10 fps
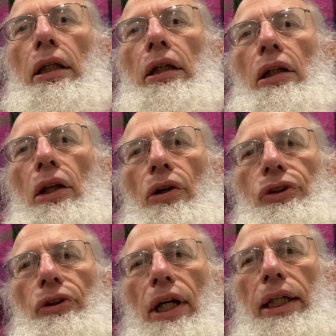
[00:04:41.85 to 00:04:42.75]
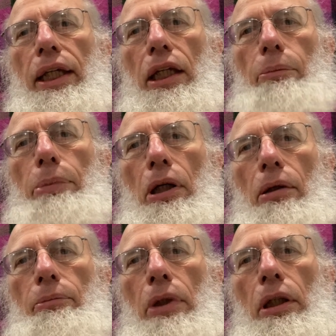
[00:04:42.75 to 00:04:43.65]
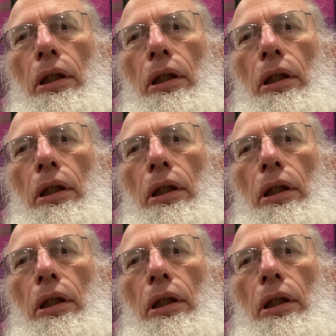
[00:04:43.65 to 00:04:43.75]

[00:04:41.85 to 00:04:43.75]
the closer I keep them,